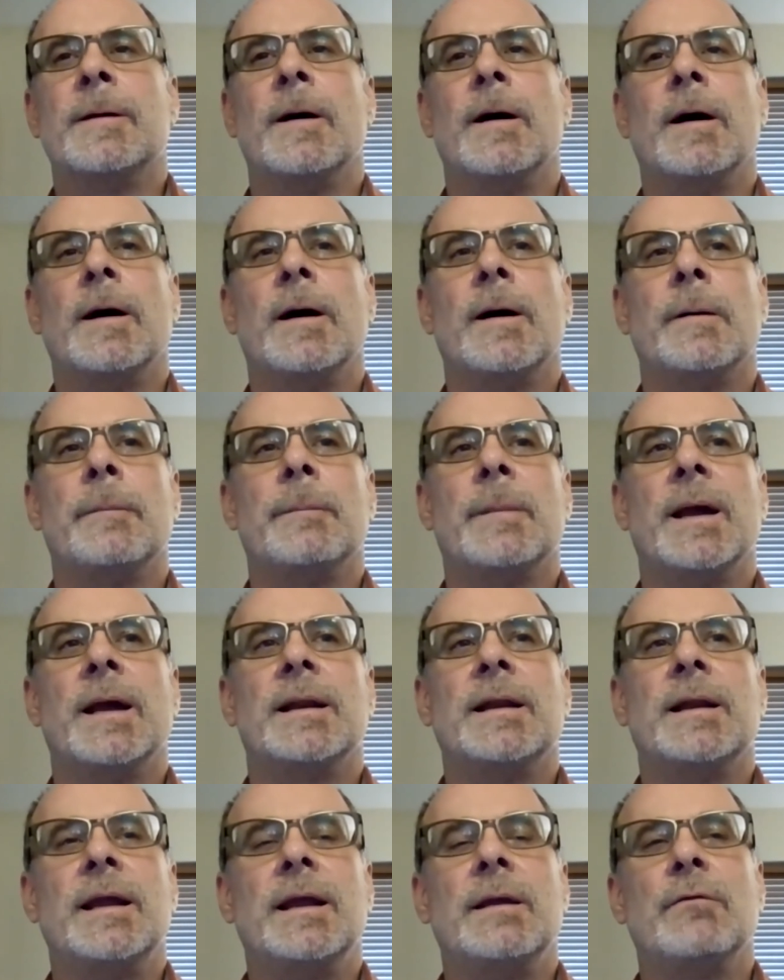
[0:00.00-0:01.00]

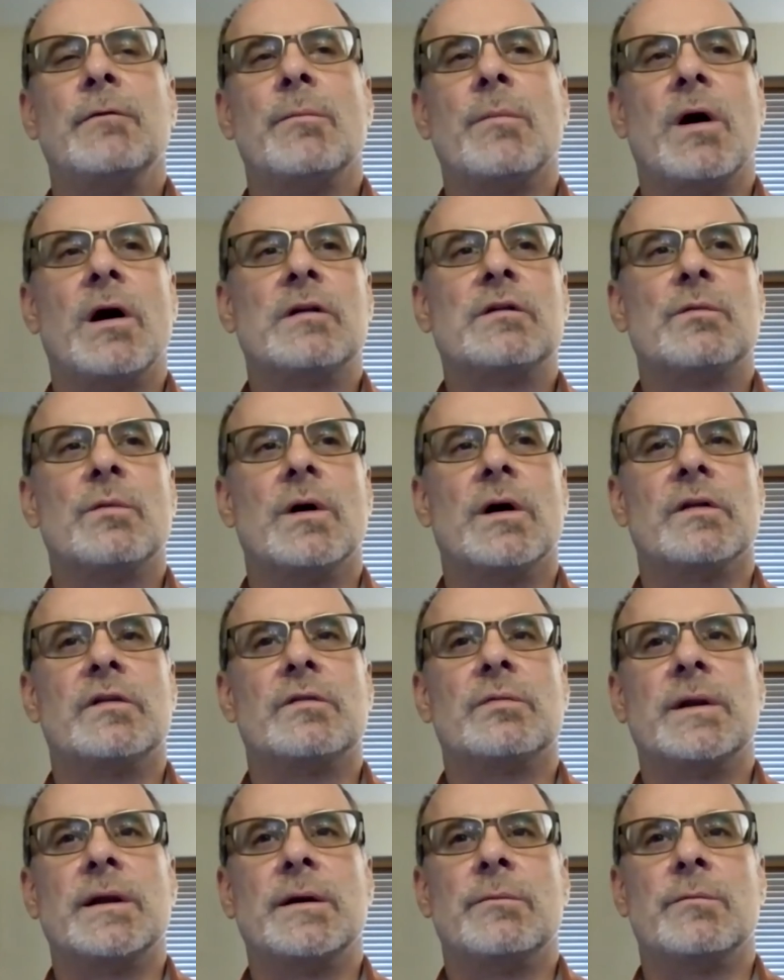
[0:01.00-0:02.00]
And he remarked
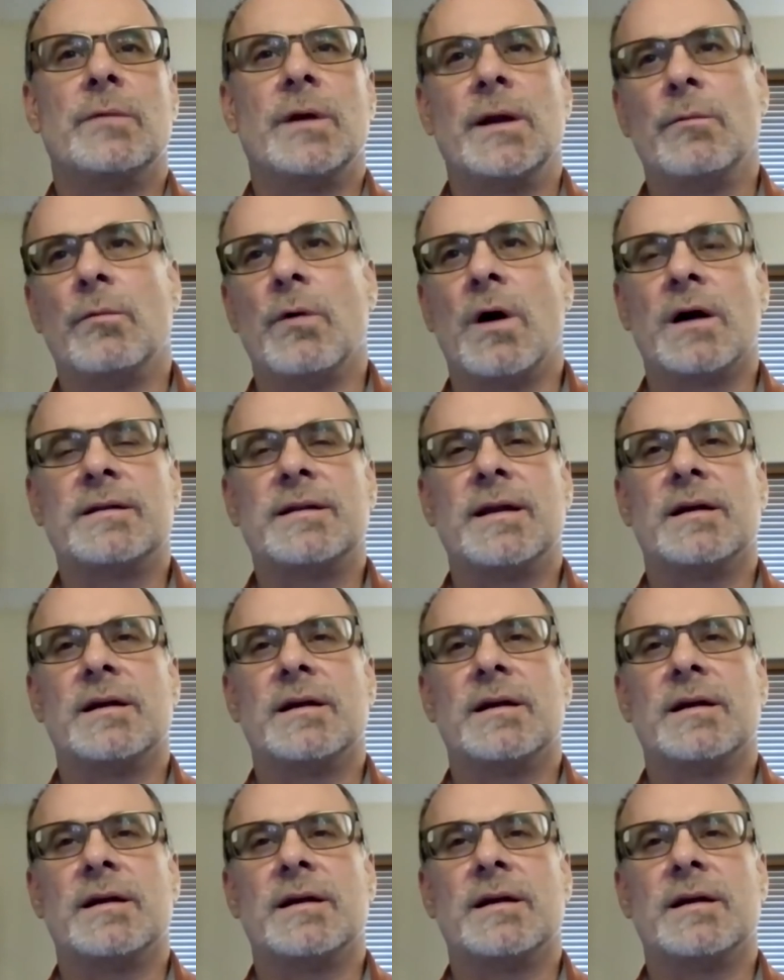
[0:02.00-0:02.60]
once when he walked